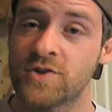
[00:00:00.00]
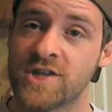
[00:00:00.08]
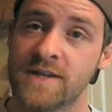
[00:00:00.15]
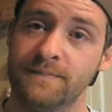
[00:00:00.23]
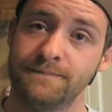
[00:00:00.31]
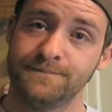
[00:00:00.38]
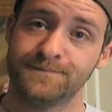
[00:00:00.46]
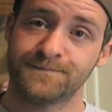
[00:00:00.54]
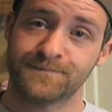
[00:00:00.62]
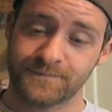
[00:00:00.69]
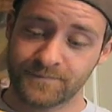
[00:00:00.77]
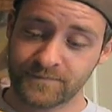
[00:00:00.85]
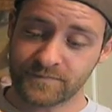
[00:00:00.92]
a gym
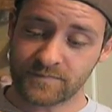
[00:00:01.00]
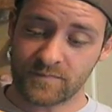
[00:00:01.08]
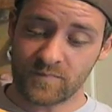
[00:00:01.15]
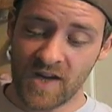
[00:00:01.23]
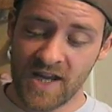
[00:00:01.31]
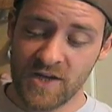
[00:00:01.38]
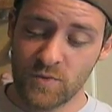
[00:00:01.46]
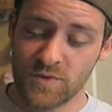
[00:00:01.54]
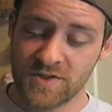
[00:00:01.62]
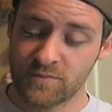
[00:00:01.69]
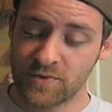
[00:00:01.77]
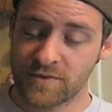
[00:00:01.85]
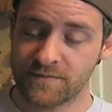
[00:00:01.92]
and you want
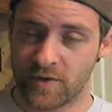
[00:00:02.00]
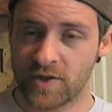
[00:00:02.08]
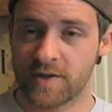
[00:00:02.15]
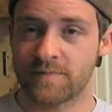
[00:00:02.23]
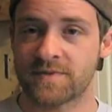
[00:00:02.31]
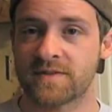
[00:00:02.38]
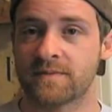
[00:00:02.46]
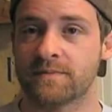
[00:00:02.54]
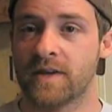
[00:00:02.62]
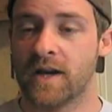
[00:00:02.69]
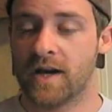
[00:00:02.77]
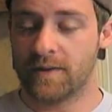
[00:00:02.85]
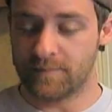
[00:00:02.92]
some wooden volumes
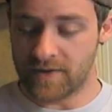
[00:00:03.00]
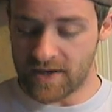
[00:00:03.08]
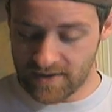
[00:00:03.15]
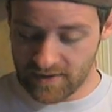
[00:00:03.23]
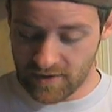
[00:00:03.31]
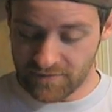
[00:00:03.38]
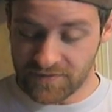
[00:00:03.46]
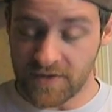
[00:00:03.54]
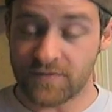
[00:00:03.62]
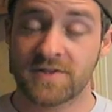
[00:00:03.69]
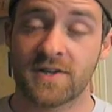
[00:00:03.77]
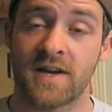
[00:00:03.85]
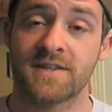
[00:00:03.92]
of
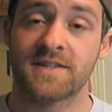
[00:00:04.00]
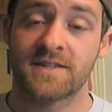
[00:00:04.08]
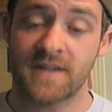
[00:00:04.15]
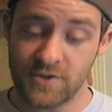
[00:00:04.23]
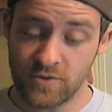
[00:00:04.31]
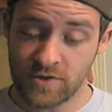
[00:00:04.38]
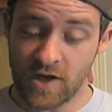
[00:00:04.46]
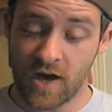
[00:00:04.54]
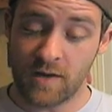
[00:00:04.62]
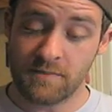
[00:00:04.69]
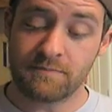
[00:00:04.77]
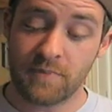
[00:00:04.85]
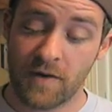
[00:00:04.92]
different sizes and you
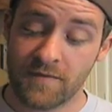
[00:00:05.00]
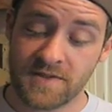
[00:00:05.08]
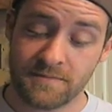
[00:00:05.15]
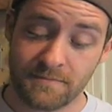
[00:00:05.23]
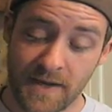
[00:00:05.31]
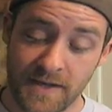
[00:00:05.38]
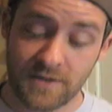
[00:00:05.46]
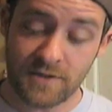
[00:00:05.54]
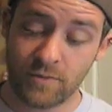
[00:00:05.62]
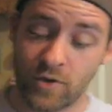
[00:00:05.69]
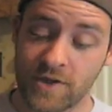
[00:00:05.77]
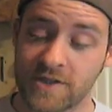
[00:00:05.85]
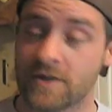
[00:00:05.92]
can't be bothered to make
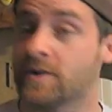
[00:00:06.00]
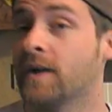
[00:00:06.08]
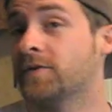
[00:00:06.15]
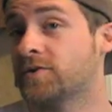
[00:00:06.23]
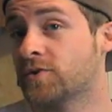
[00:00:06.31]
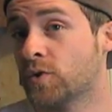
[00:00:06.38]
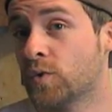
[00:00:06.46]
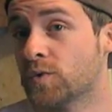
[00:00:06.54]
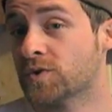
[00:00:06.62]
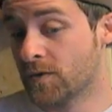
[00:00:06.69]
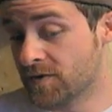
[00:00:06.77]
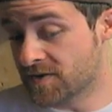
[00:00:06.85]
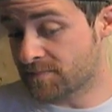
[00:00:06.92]
them, or you don't have the
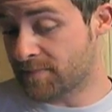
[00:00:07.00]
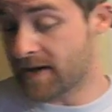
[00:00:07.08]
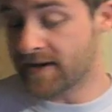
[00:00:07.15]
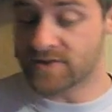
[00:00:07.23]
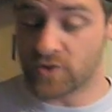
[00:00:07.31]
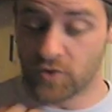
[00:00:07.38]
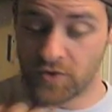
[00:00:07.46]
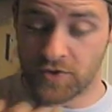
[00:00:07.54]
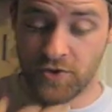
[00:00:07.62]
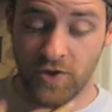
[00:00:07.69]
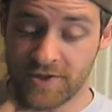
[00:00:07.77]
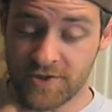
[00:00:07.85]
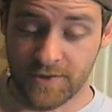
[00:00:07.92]
tools or the space or the
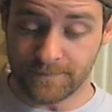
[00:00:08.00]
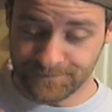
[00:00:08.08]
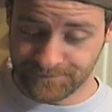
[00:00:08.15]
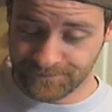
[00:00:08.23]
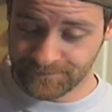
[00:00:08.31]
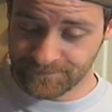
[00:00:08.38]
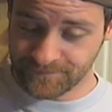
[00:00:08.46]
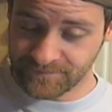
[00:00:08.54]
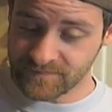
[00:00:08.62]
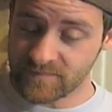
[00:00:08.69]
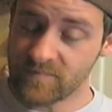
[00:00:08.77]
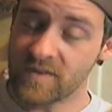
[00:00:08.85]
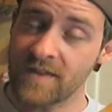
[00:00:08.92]
knowledge,
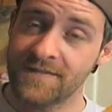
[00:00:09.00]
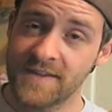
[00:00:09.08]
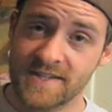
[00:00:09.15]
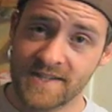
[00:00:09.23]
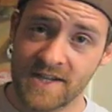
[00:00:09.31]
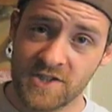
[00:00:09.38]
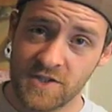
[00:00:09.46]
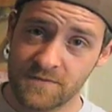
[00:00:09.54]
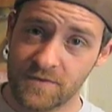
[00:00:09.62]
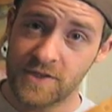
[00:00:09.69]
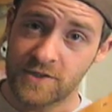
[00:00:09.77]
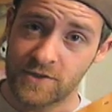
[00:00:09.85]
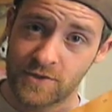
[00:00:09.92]
this is actually a
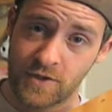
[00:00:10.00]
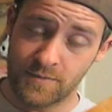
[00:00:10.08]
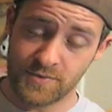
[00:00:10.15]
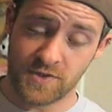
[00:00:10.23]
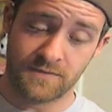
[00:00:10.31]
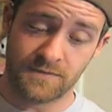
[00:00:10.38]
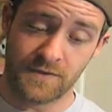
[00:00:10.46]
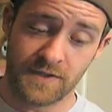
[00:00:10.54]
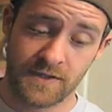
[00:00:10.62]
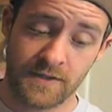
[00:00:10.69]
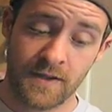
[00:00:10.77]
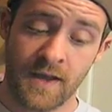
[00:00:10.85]
very good option for you.